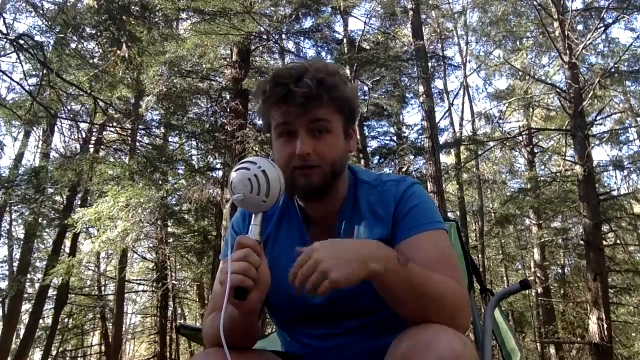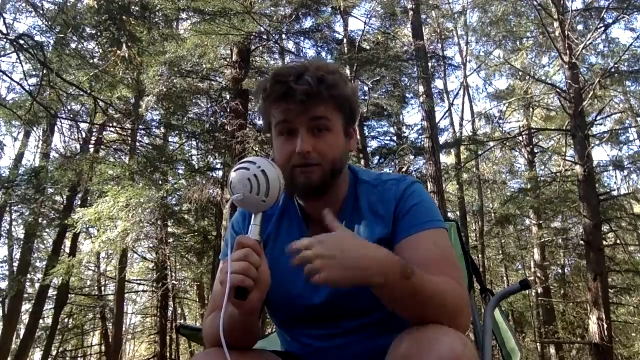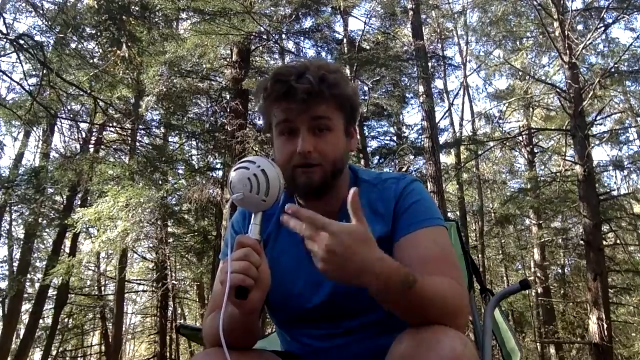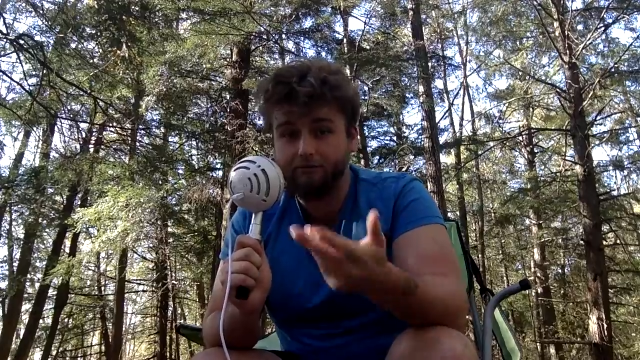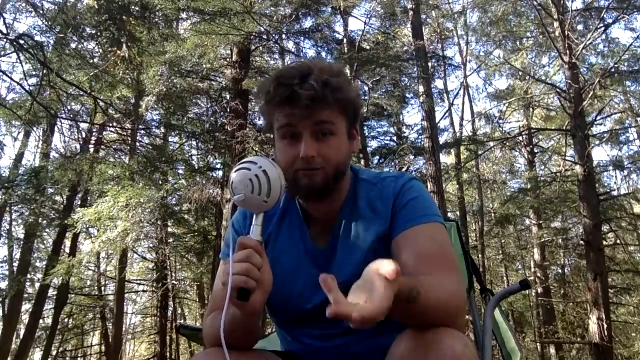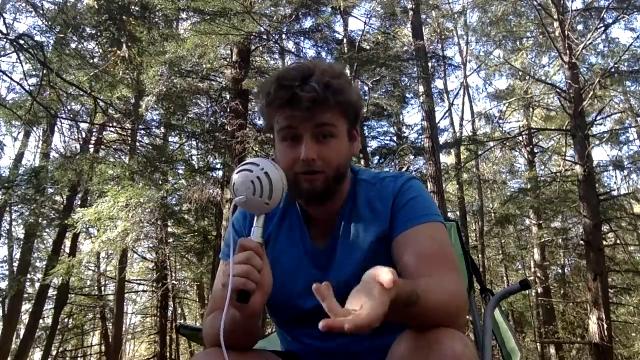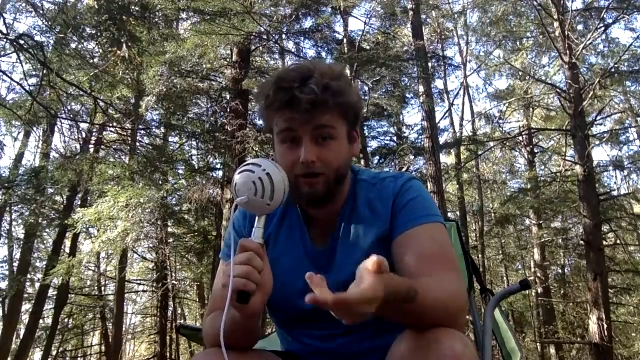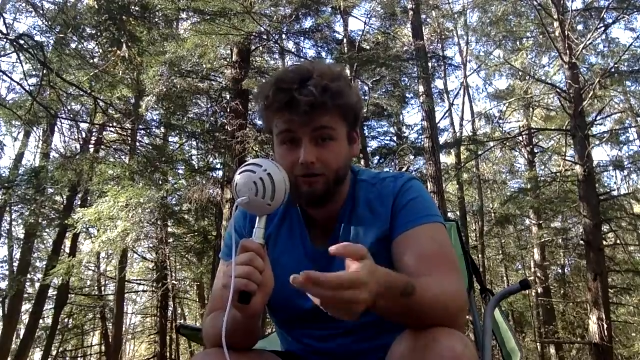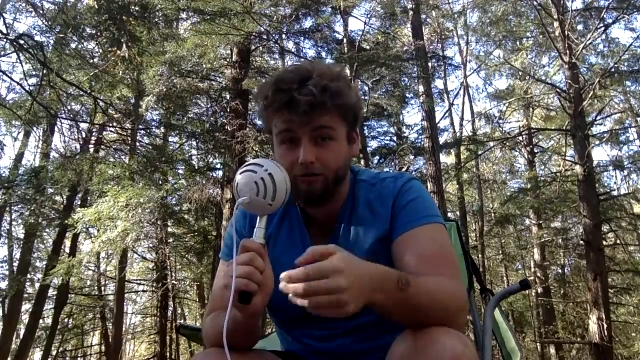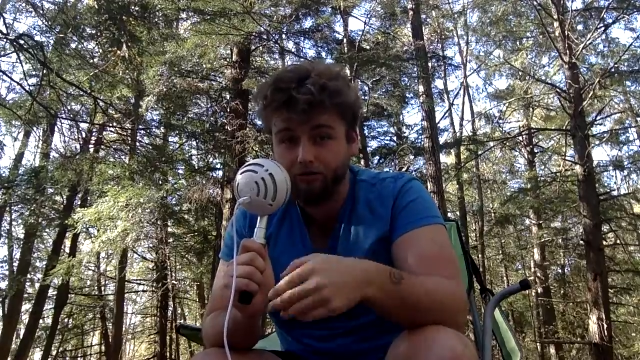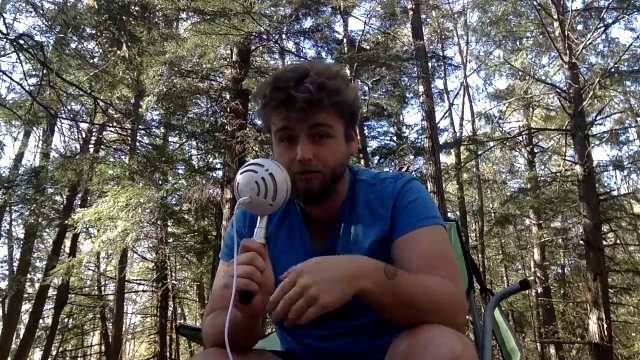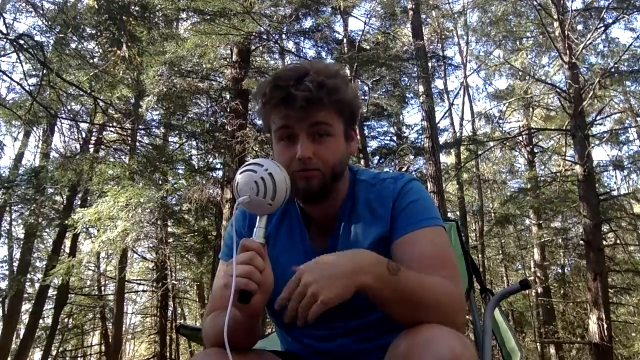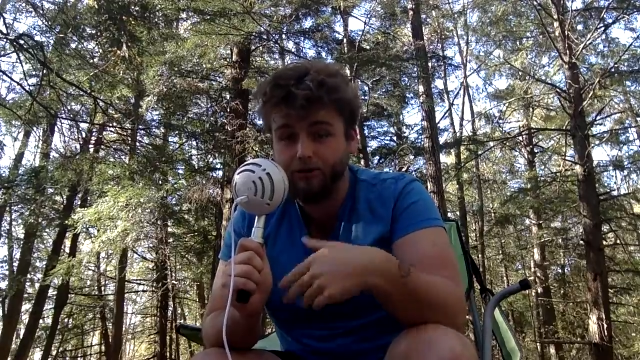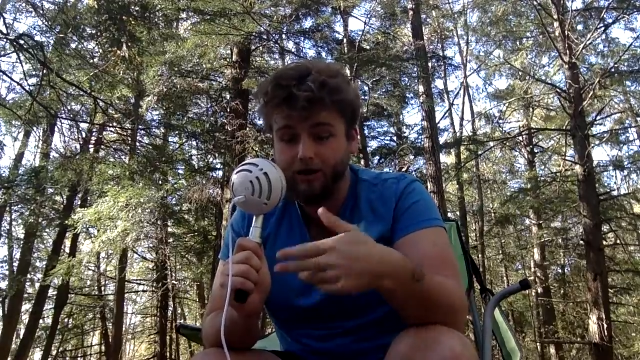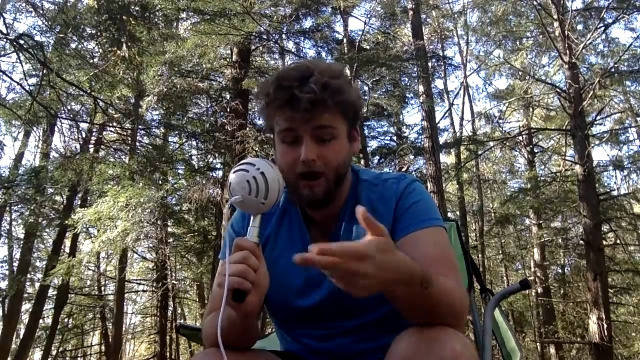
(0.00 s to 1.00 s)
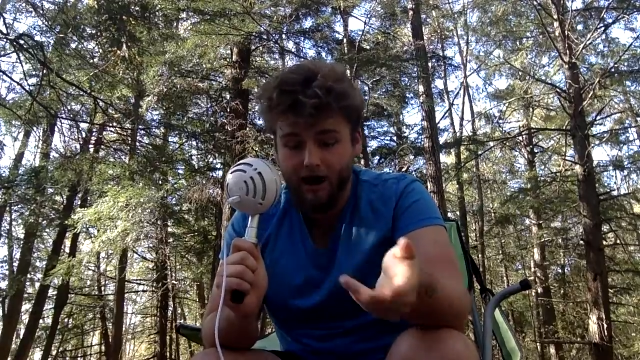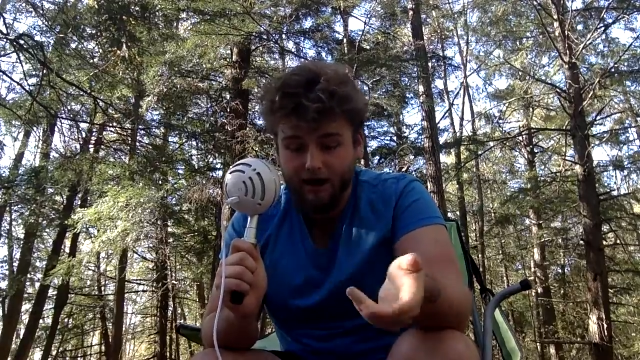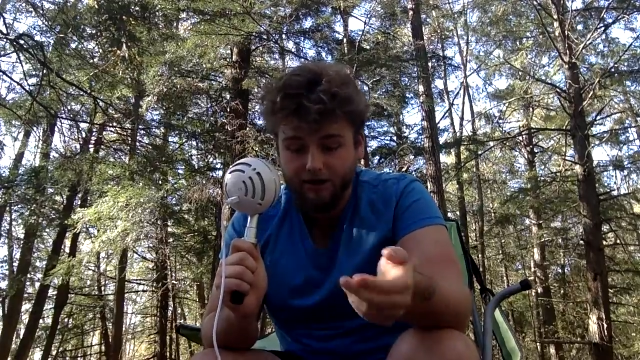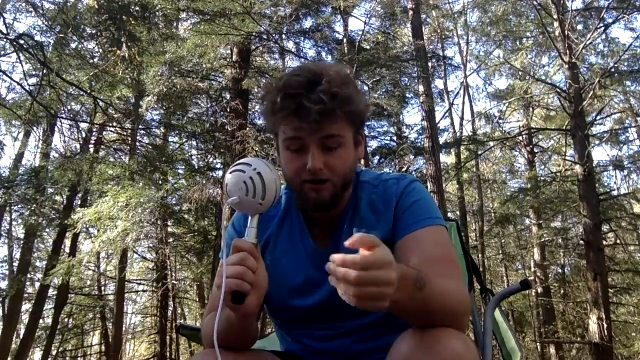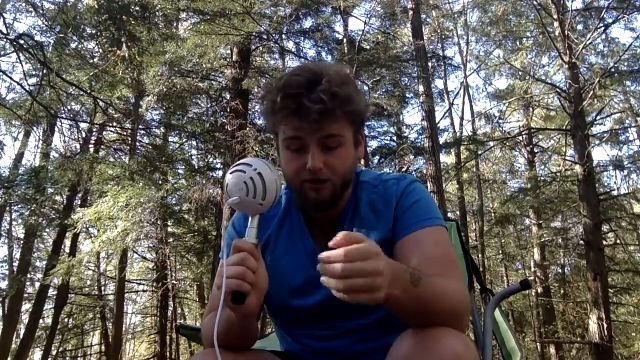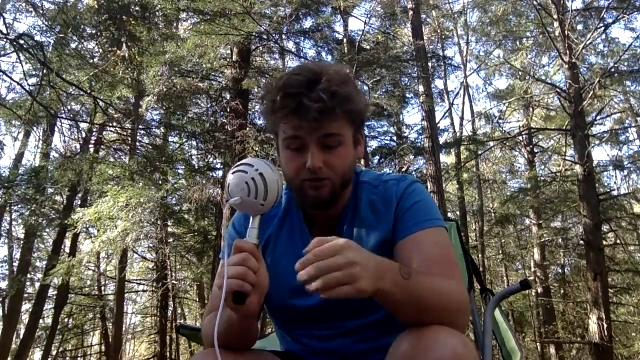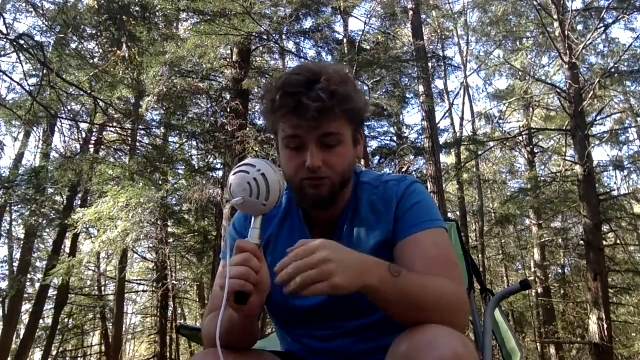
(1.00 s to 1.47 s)
in my friend group in
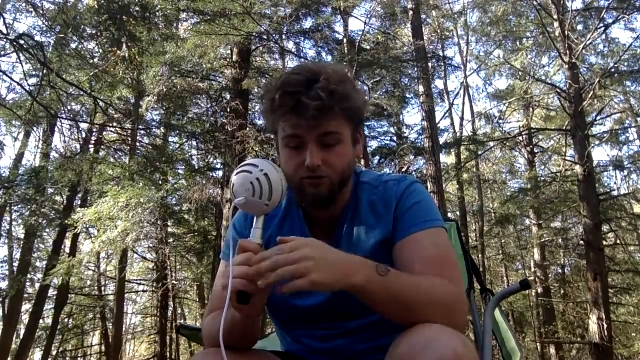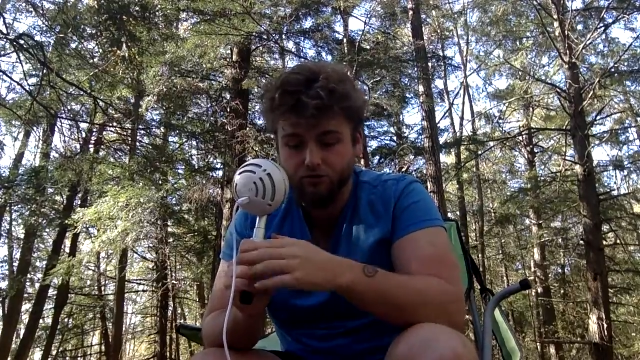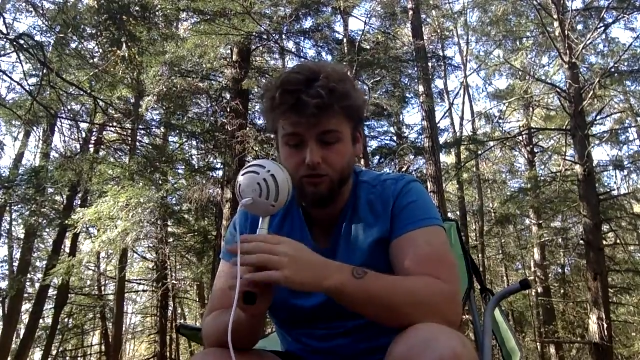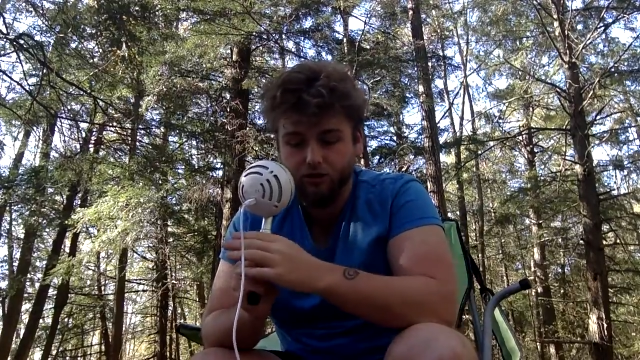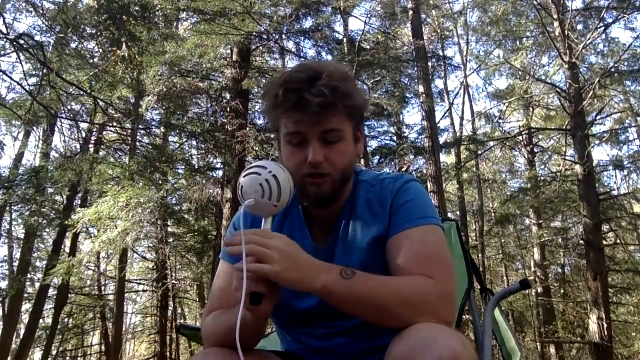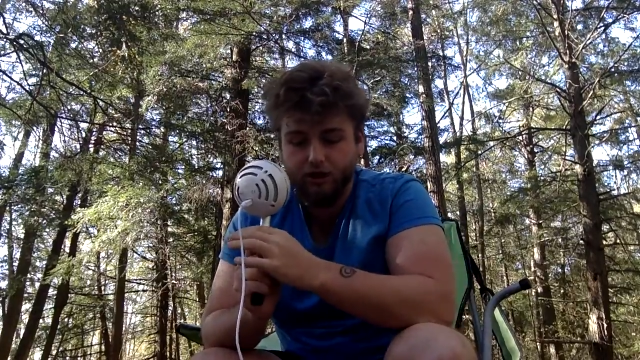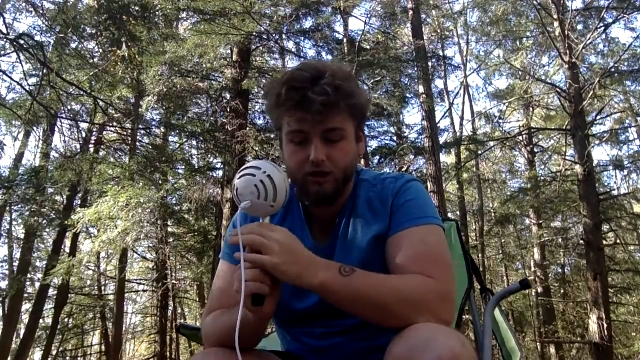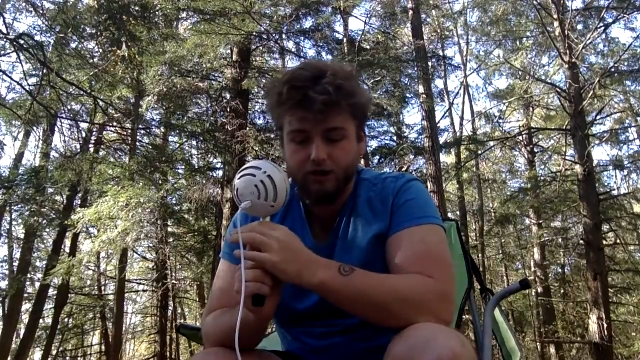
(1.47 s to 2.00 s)
high school.